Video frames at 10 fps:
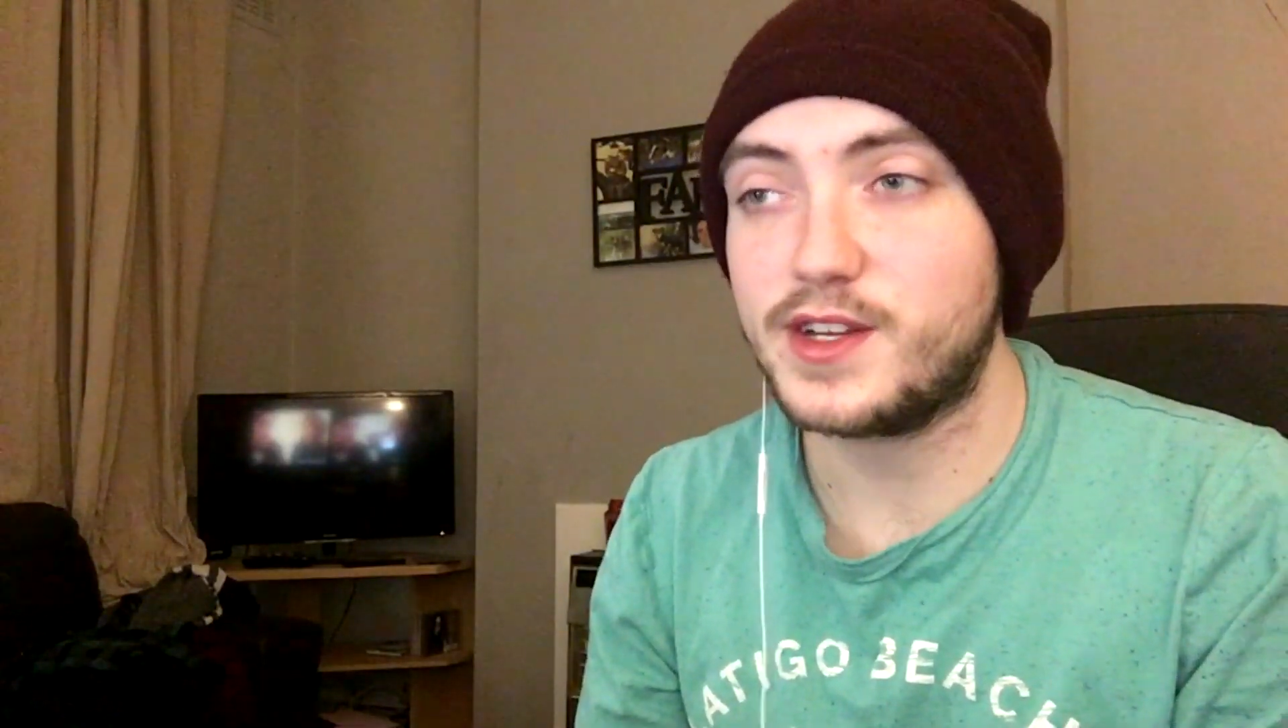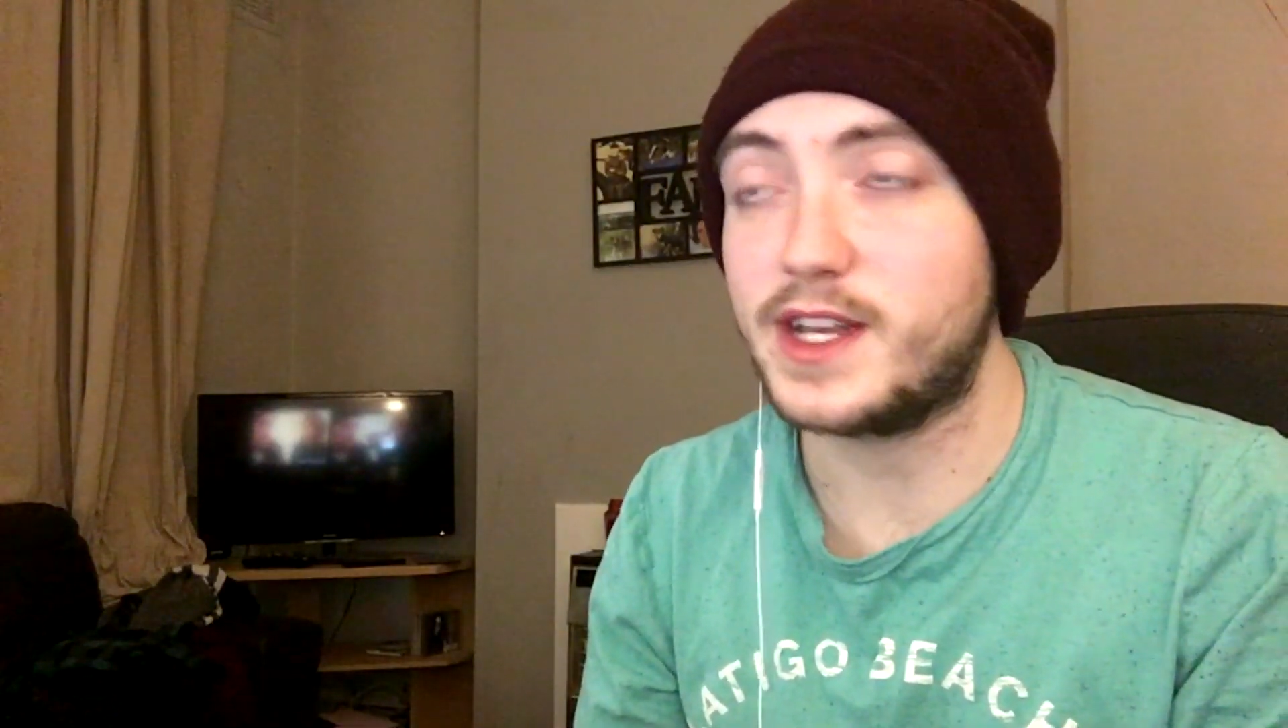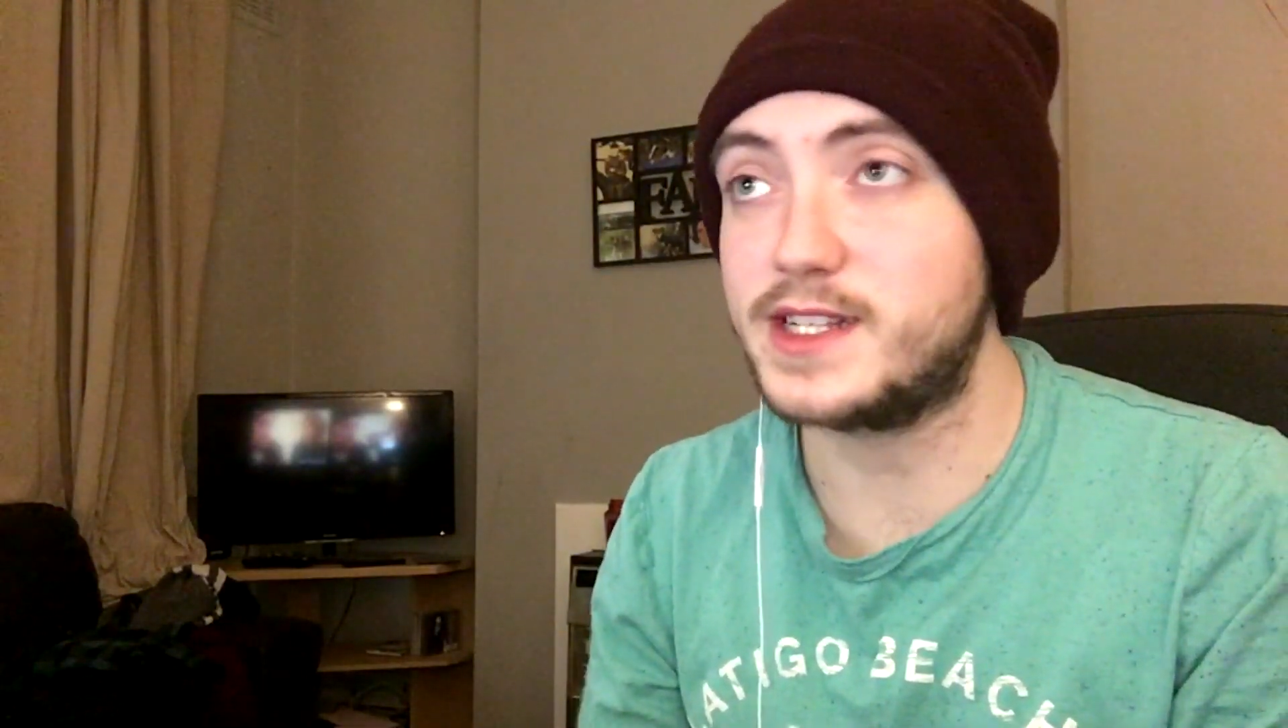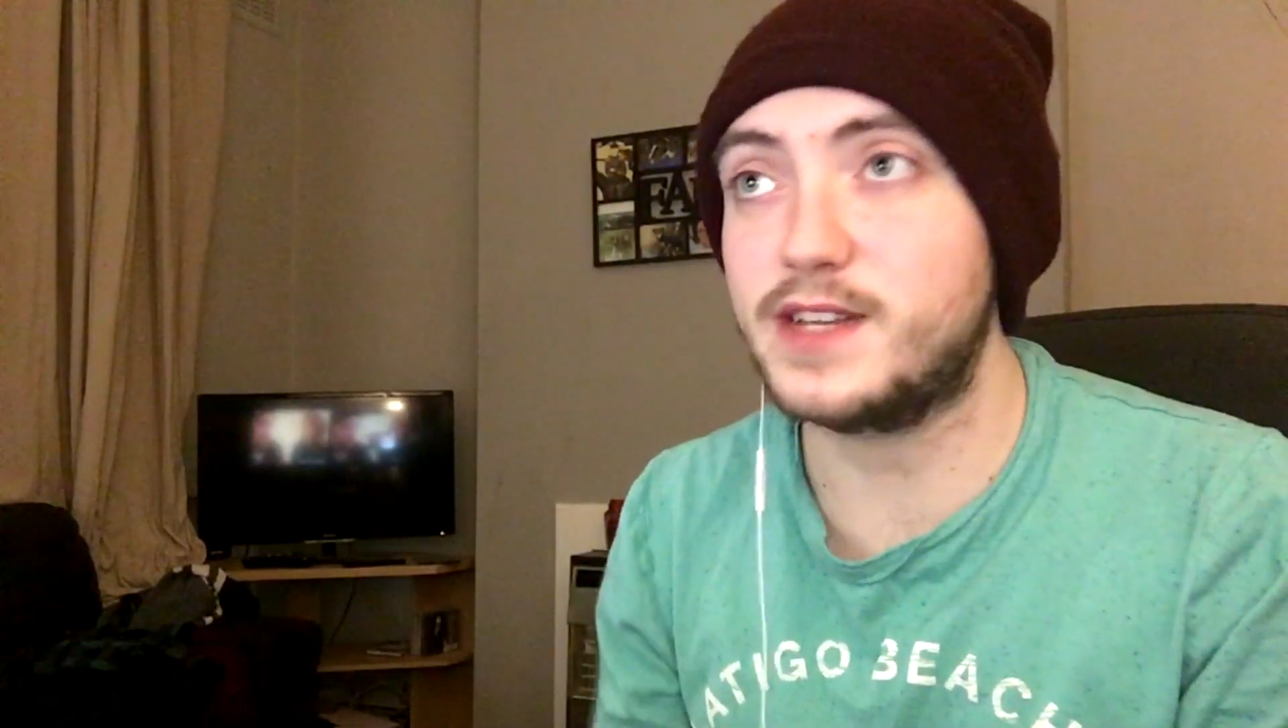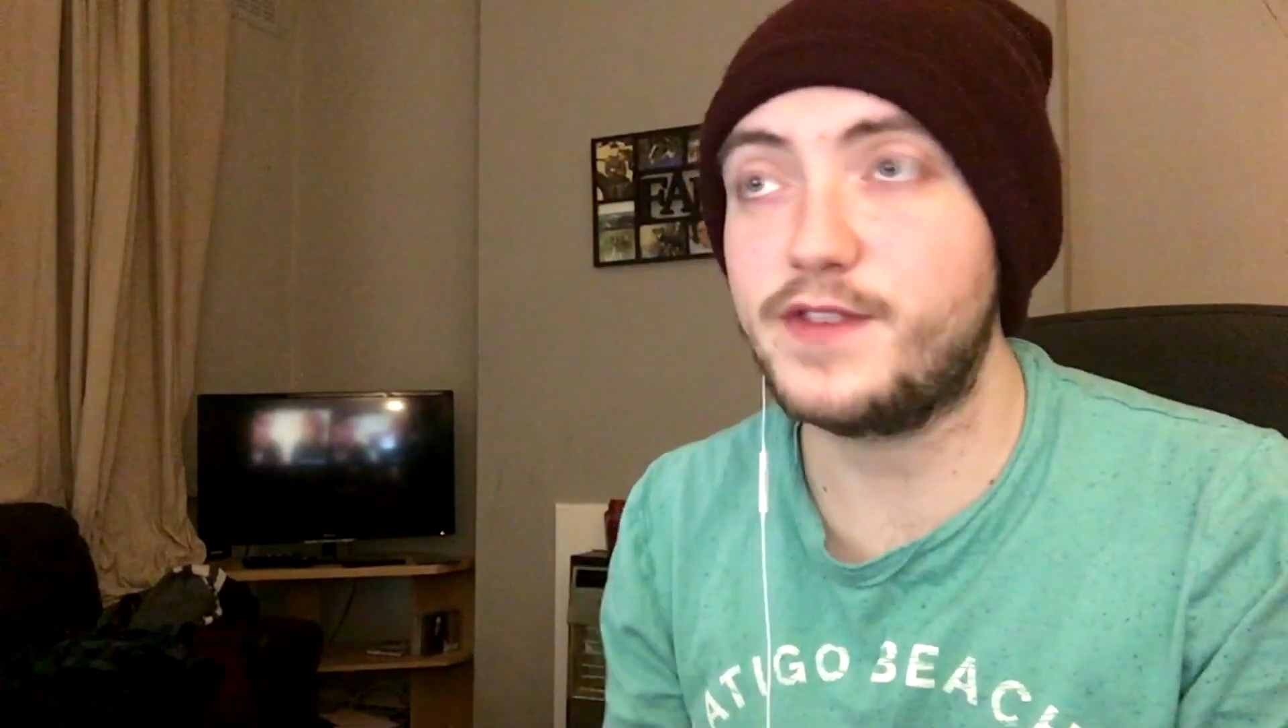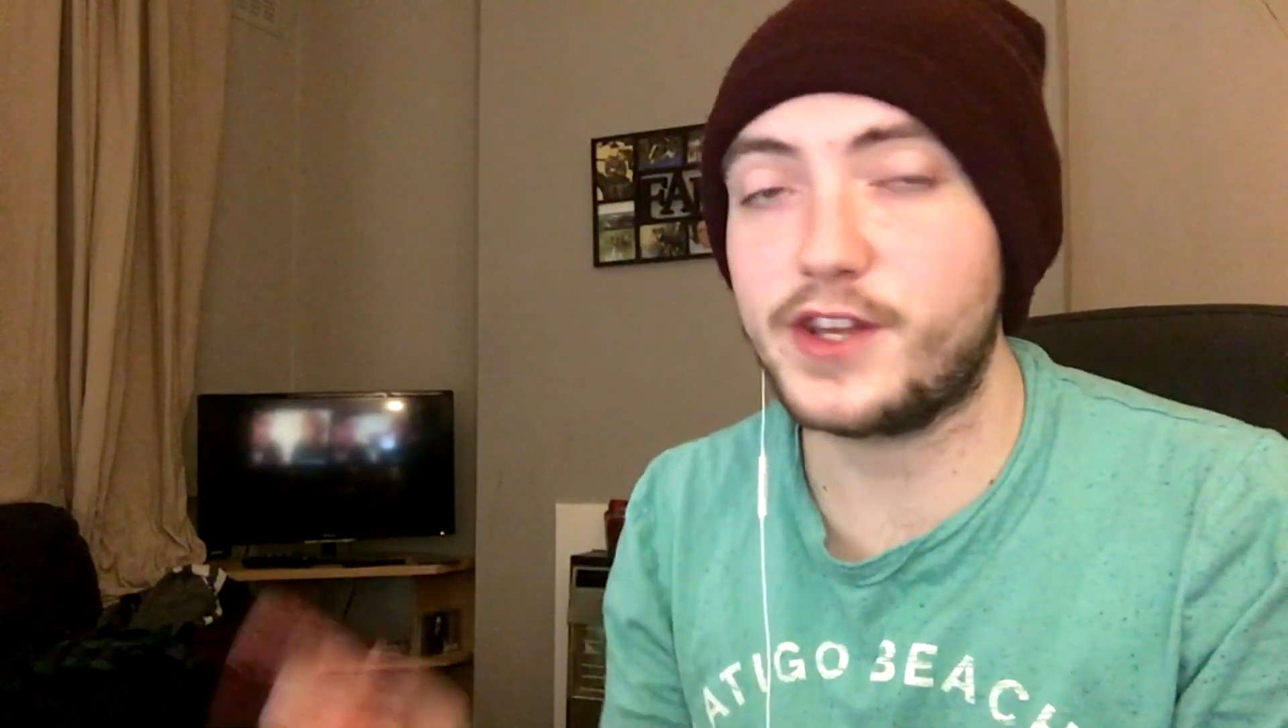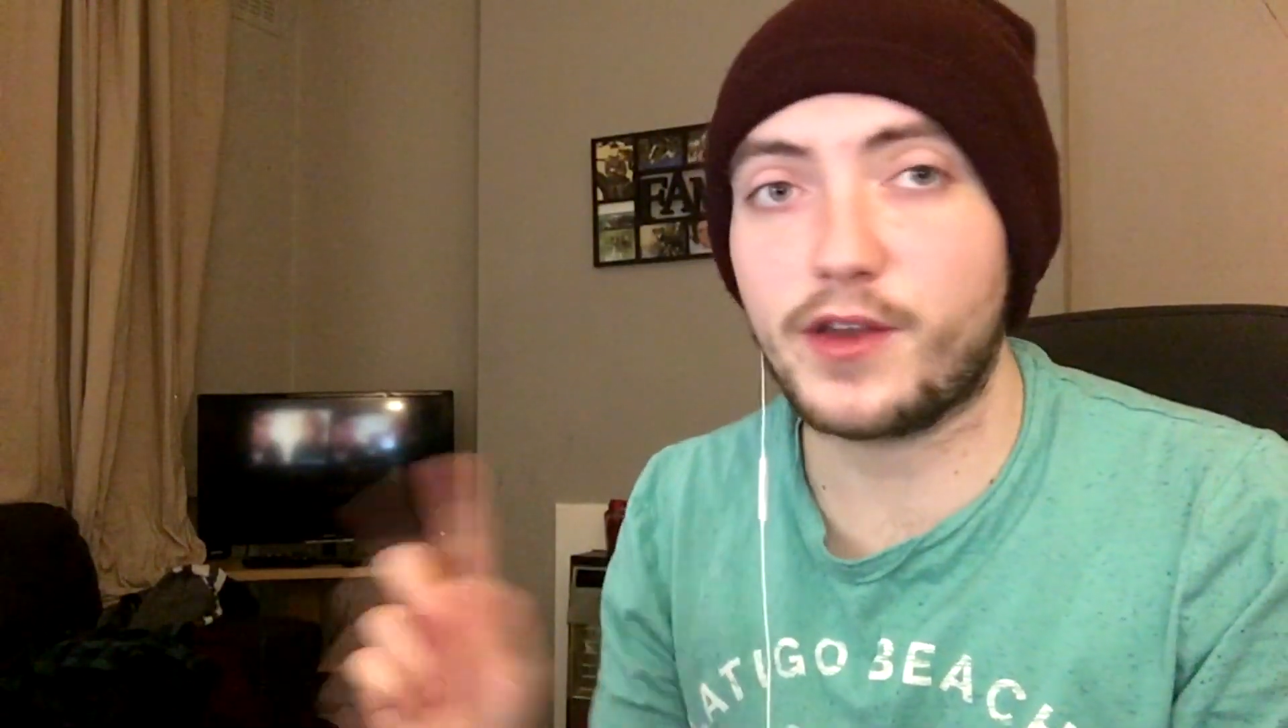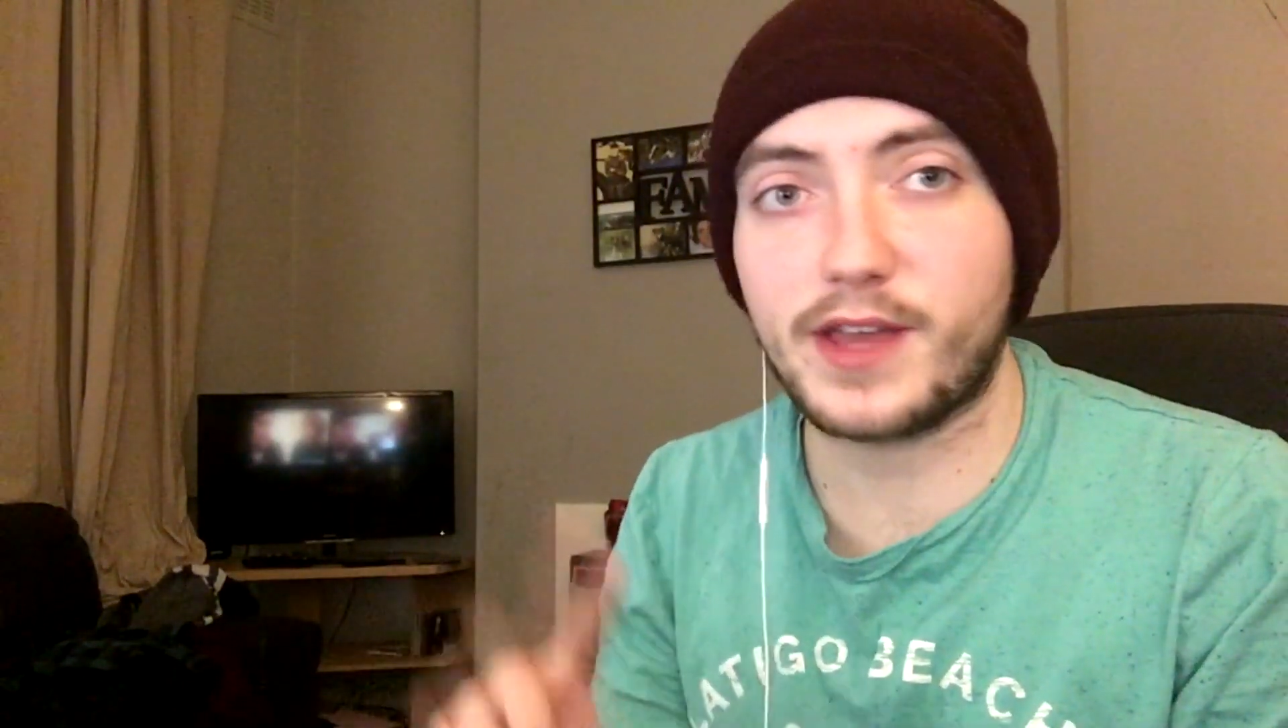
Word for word: He did a video